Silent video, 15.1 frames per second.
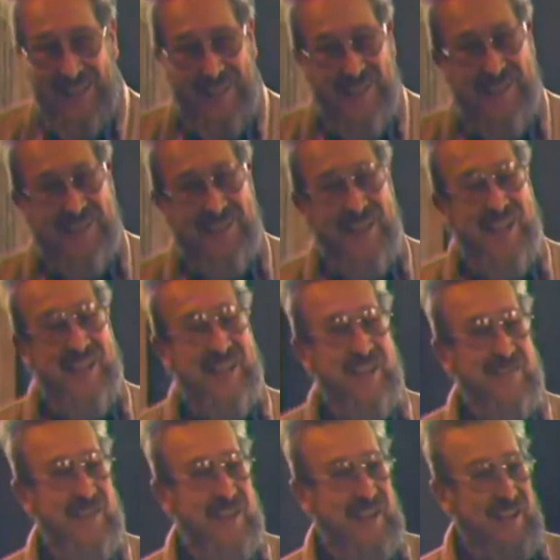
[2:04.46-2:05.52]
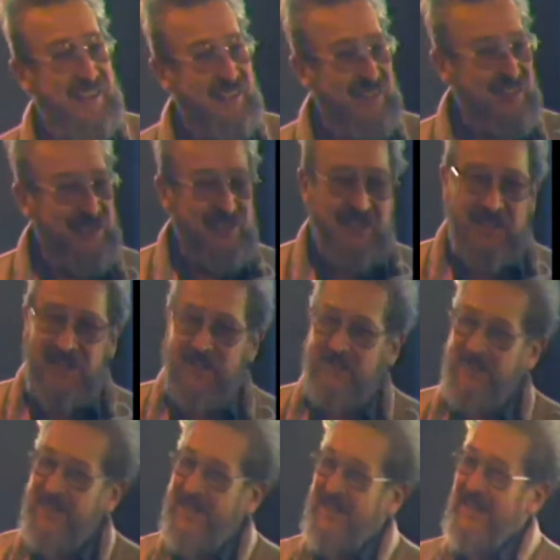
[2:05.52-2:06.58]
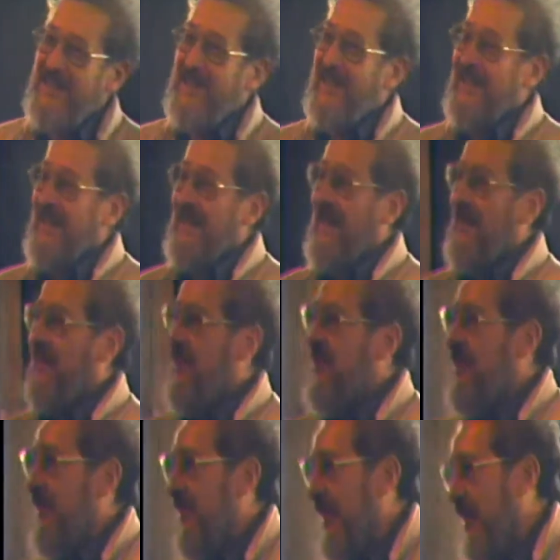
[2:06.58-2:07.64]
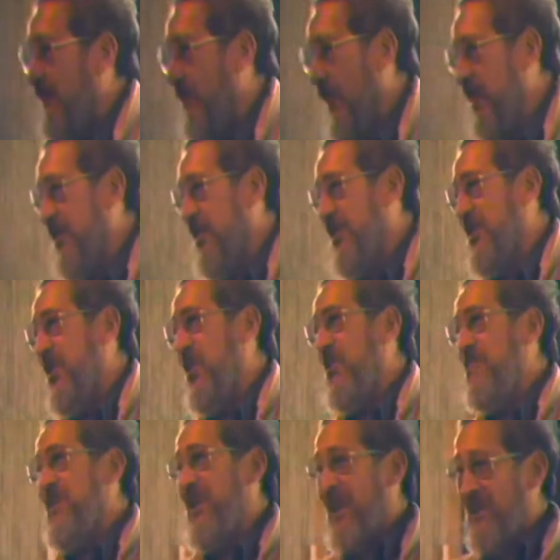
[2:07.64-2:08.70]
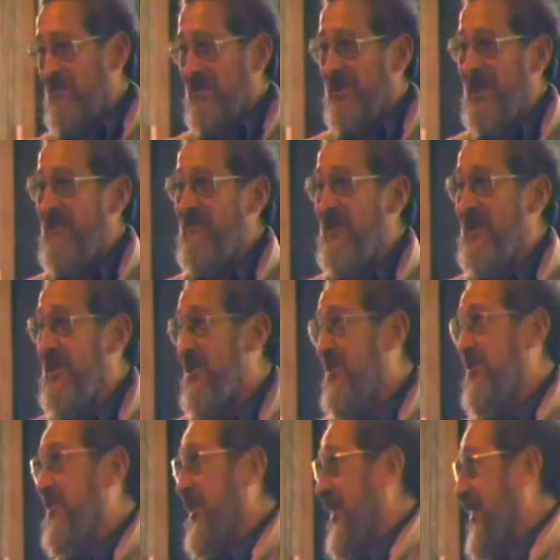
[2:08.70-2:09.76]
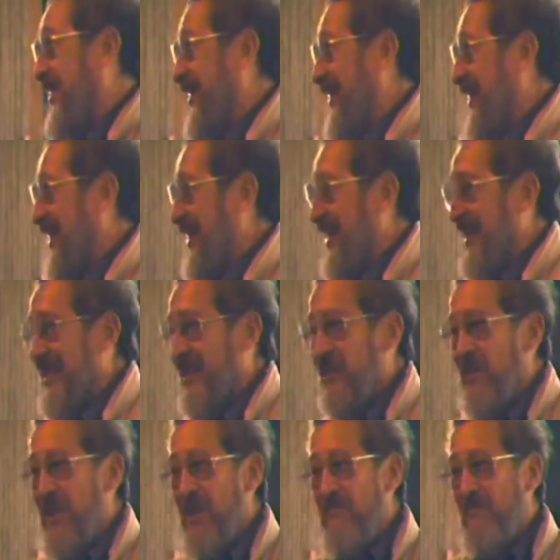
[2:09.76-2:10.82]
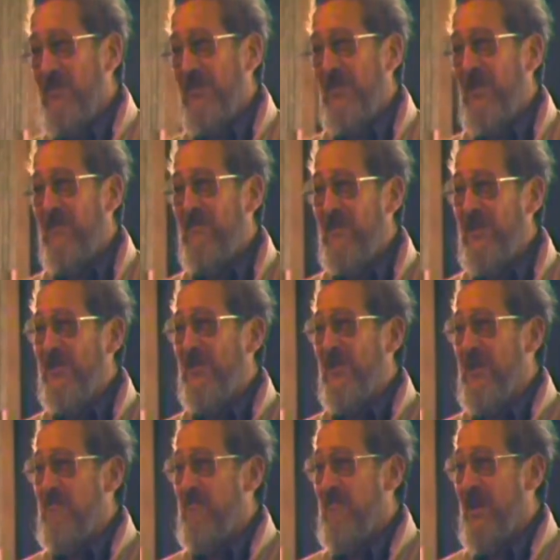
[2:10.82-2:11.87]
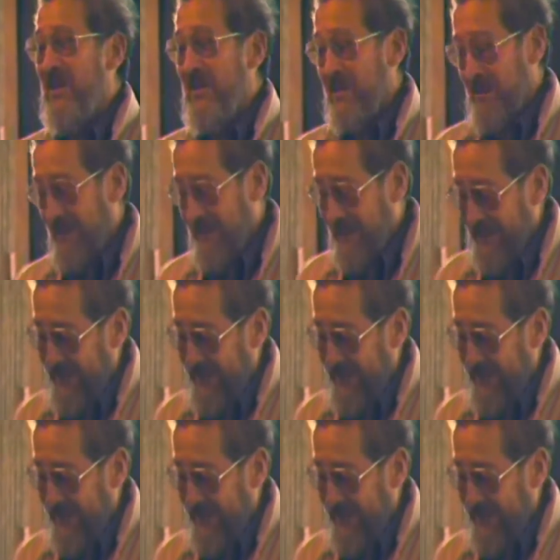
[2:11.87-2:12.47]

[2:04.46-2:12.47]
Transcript: and teach me how to look it up. I looked it up, and then she told me that I was never to use it. Her name was officially Mother.